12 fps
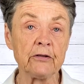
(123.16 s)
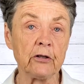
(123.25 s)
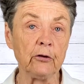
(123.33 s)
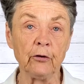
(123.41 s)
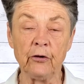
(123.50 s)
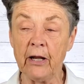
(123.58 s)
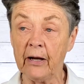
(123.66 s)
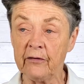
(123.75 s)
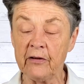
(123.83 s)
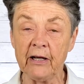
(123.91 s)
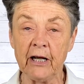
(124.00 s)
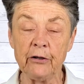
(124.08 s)
to learn
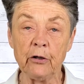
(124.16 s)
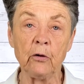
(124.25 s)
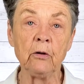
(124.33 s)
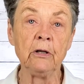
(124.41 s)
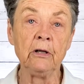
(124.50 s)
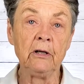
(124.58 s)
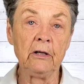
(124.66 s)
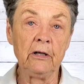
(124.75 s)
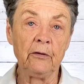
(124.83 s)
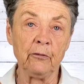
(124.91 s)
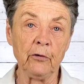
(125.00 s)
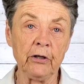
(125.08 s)
everything I know.
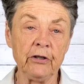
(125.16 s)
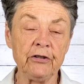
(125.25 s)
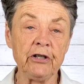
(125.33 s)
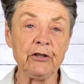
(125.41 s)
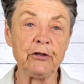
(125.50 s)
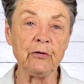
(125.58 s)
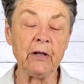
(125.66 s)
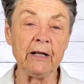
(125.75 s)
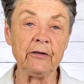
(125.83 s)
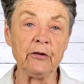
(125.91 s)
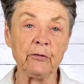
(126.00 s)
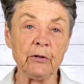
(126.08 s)
We're going to teach you that
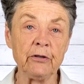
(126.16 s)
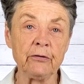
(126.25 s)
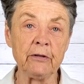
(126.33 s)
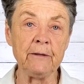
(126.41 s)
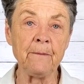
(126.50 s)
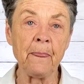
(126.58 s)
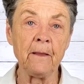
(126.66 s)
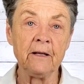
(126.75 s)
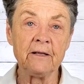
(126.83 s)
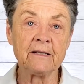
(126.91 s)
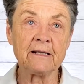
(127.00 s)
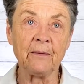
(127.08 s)
in the retreat
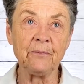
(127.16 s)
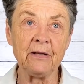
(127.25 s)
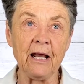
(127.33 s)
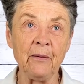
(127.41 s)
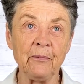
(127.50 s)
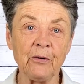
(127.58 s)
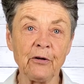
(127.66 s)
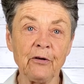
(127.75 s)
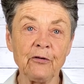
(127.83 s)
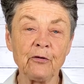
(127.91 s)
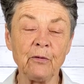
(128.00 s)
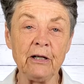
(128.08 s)
September
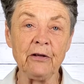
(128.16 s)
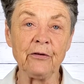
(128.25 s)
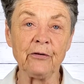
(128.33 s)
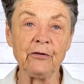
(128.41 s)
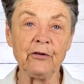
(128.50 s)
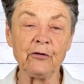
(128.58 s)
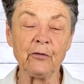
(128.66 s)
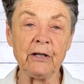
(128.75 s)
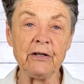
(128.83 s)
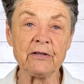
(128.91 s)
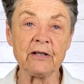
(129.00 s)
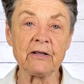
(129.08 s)
23rd to
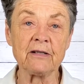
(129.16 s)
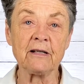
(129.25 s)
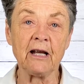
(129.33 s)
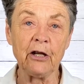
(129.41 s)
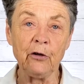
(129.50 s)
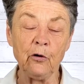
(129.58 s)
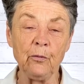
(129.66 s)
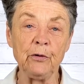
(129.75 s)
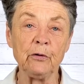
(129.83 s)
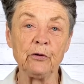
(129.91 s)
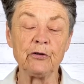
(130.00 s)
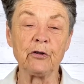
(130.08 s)
26th. I hope you
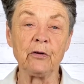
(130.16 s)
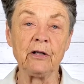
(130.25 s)
will join